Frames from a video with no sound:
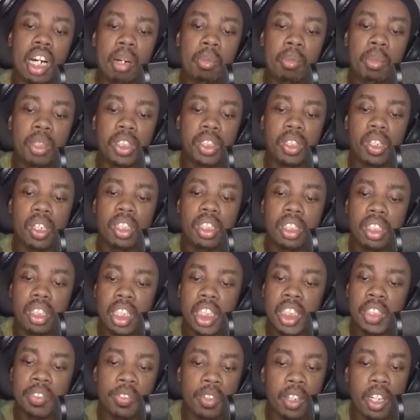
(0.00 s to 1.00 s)

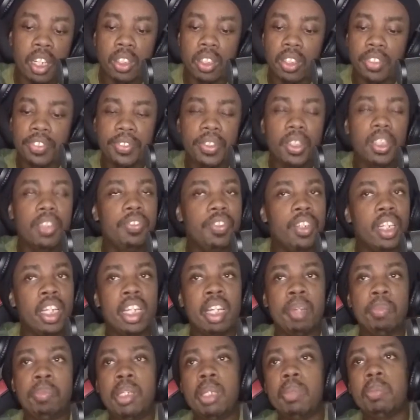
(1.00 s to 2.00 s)
successful and to fulfill
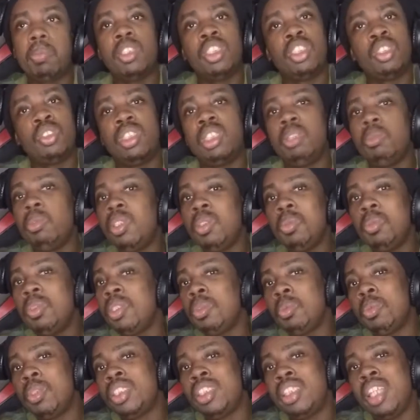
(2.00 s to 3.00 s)
other people's dream,
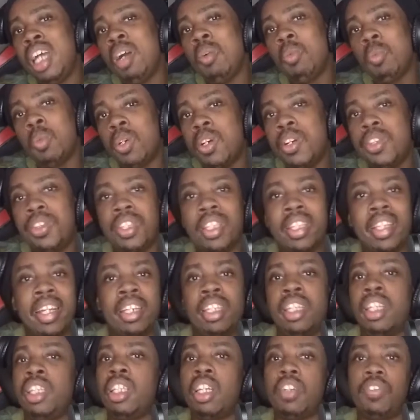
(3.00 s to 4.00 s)
it was not worth it at
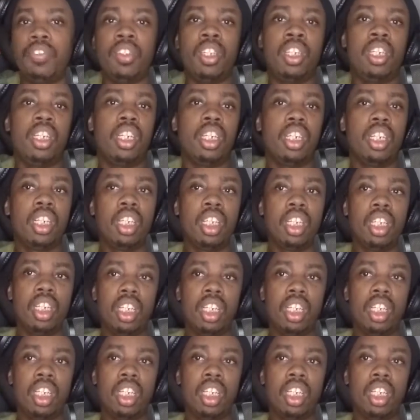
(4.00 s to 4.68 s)
the end of the day.